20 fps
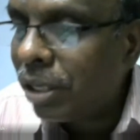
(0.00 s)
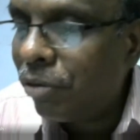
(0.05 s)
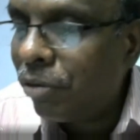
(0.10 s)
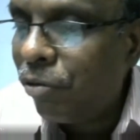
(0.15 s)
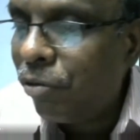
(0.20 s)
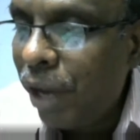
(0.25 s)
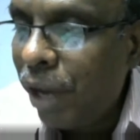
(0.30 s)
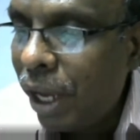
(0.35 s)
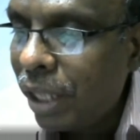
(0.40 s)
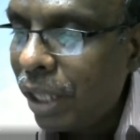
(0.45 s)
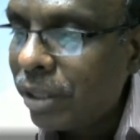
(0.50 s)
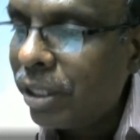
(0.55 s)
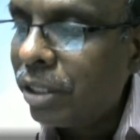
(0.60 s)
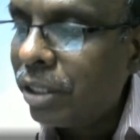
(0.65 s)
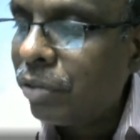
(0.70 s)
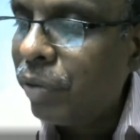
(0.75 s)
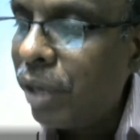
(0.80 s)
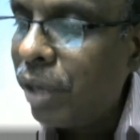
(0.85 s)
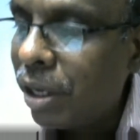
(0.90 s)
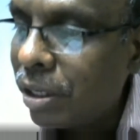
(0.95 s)
the way
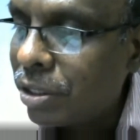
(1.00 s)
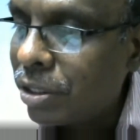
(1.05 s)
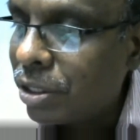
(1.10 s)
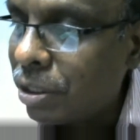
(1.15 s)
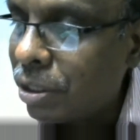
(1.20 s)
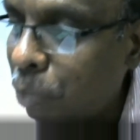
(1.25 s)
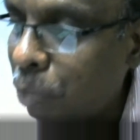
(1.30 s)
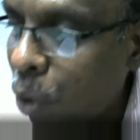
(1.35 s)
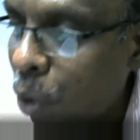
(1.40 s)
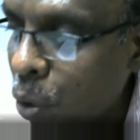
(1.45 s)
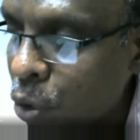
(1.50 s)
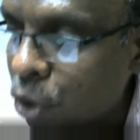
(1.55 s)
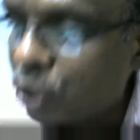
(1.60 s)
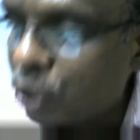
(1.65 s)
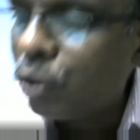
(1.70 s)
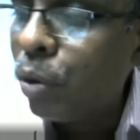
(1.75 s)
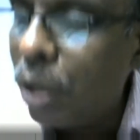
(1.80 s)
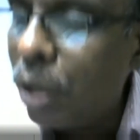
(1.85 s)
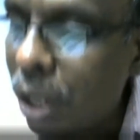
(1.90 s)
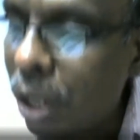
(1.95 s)
that we are supposed
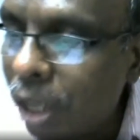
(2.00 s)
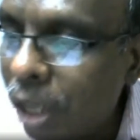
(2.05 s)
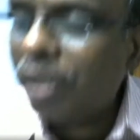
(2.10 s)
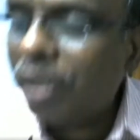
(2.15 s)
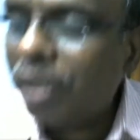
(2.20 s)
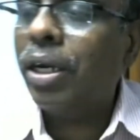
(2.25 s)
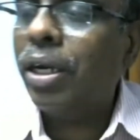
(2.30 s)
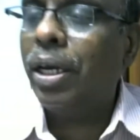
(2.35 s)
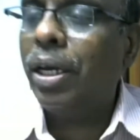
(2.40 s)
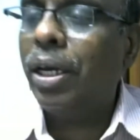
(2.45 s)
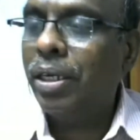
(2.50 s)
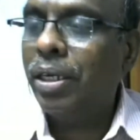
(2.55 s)
to learn